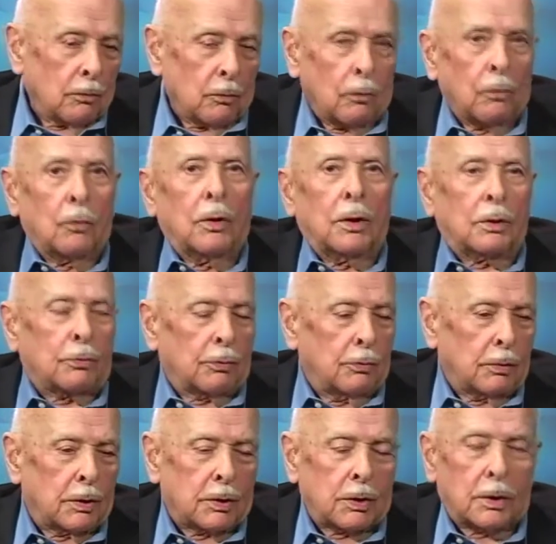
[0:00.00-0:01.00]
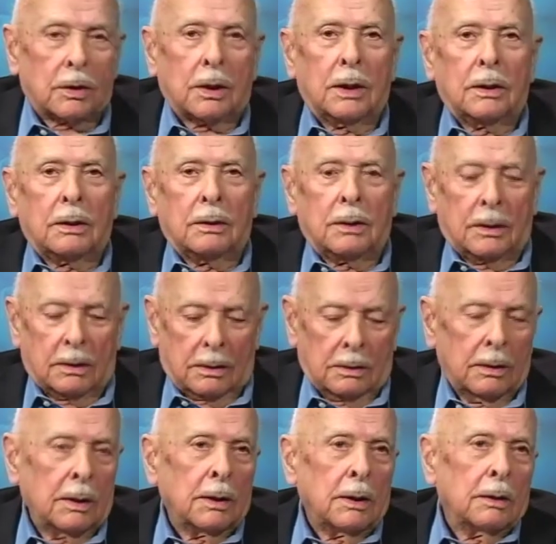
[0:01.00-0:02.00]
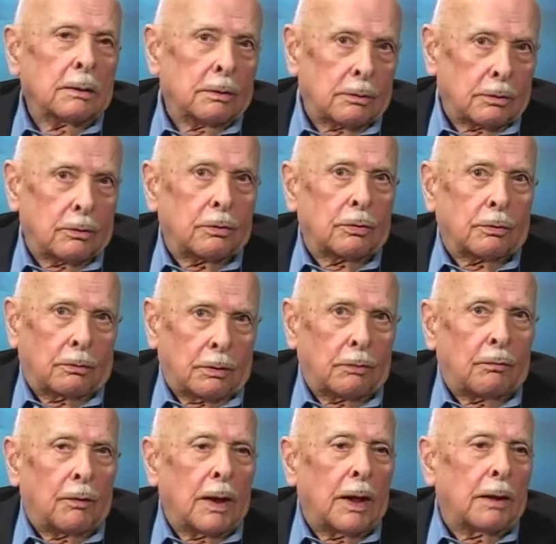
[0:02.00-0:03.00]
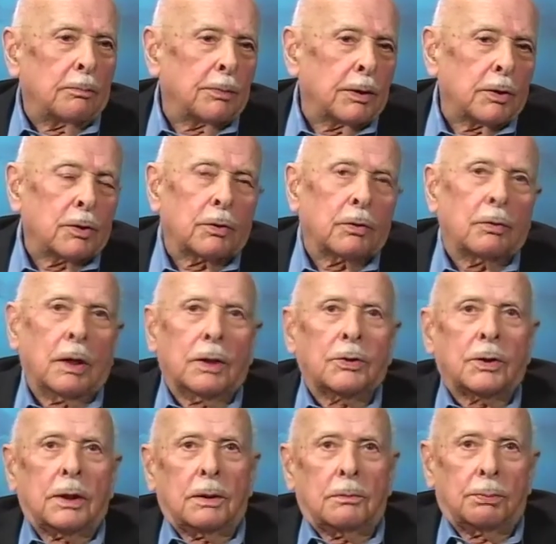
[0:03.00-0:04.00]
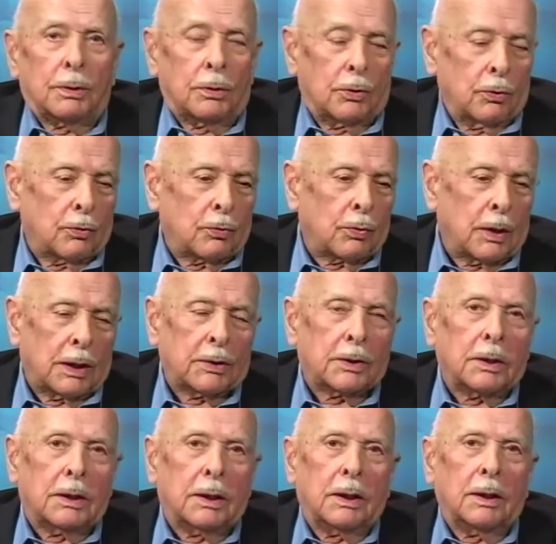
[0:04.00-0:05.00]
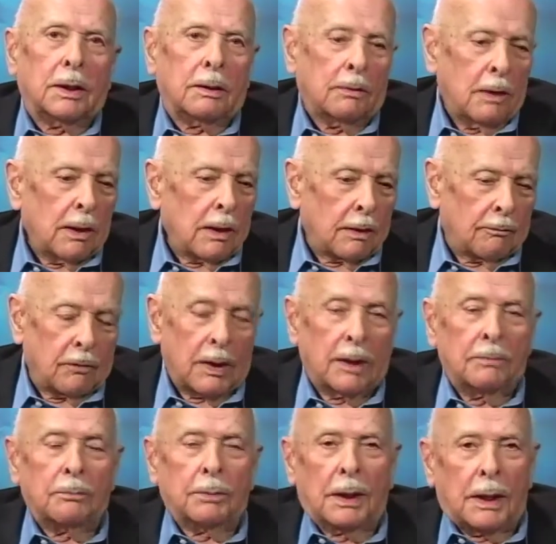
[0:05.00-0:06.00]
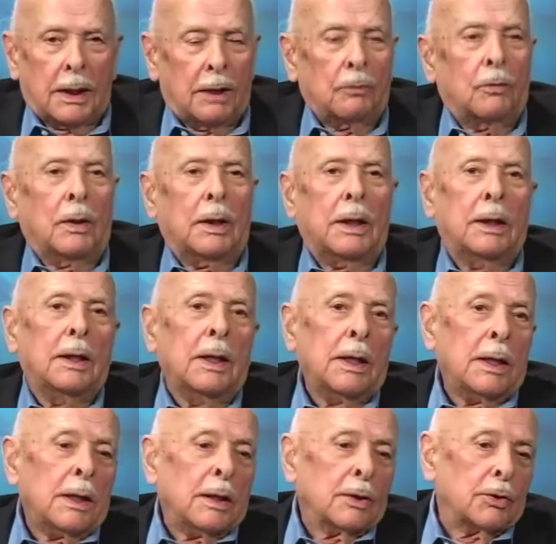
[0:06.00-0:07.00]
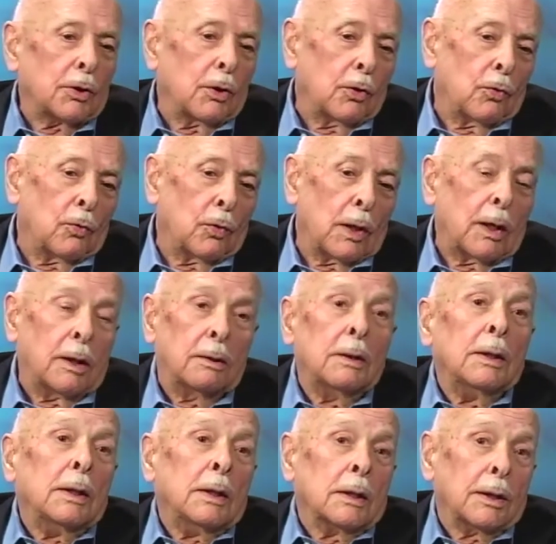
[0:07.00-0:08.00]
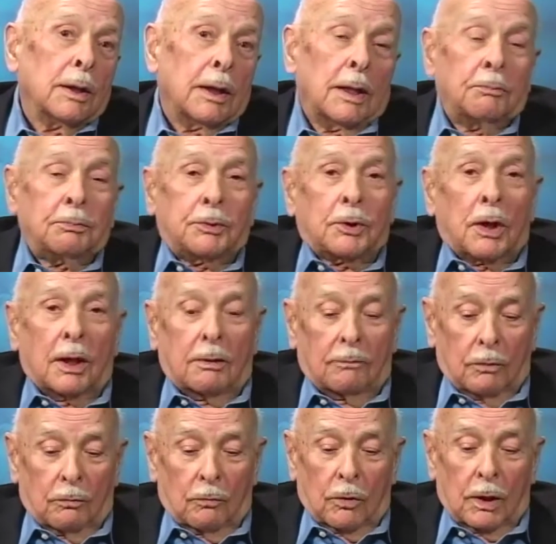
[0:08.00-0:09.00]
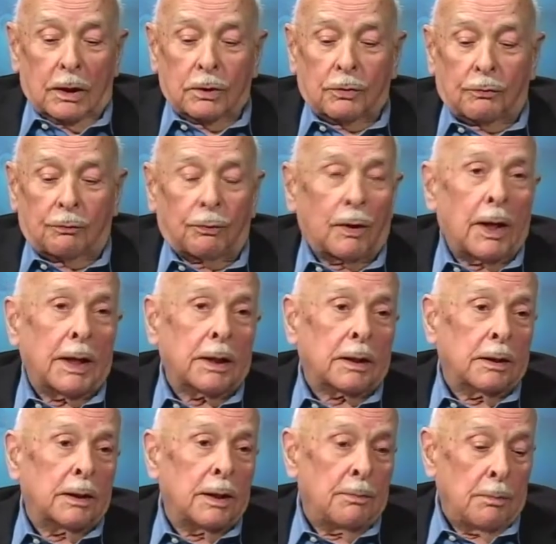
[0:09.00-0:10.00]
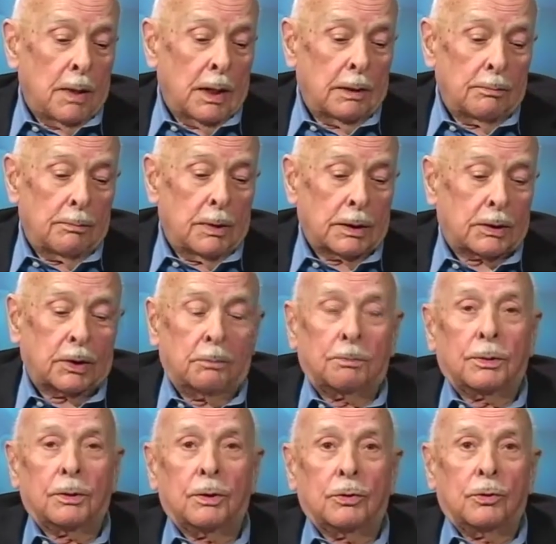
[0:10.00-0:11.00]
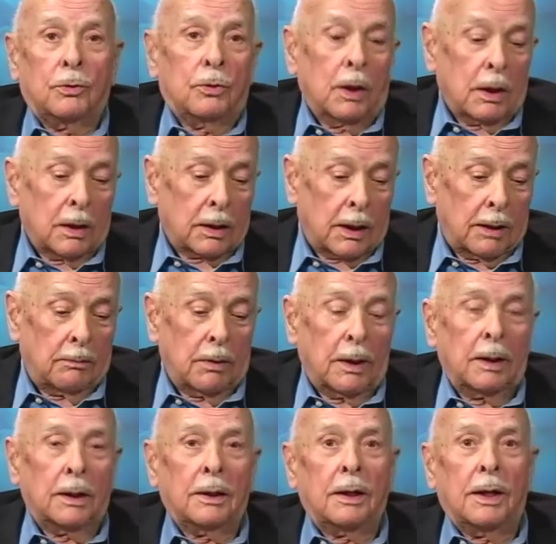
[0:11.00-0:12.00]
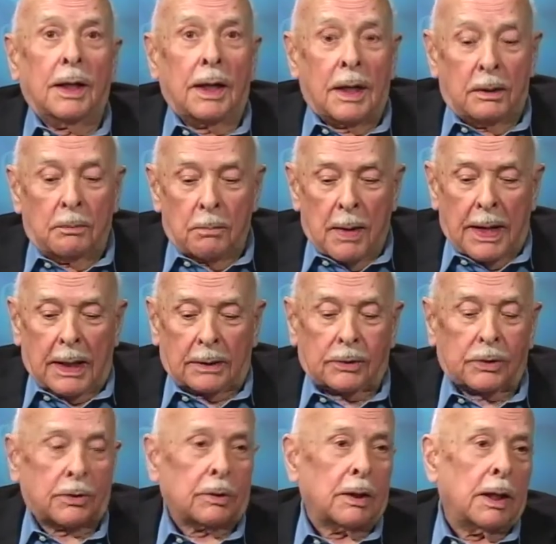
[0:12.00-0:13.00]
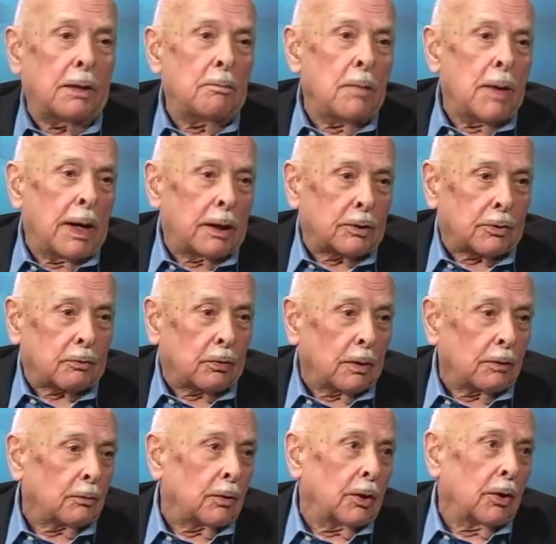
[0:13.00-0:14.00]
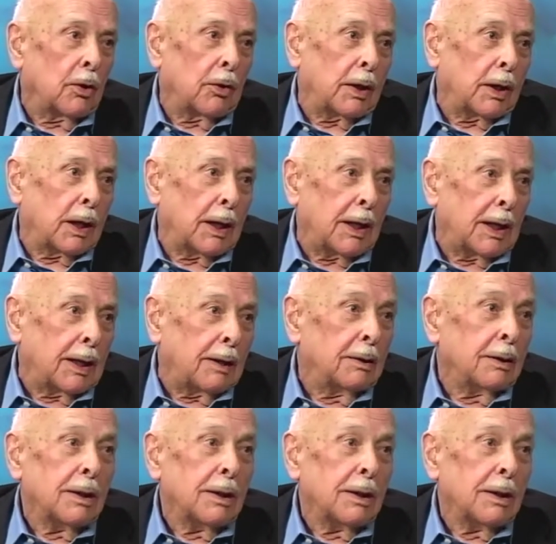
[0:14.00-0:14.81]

work through this, to develop this Purdue Kresge event. But anyway, so the upshot of it was Frank and Mitzi Purdue came in and they matched what we already had.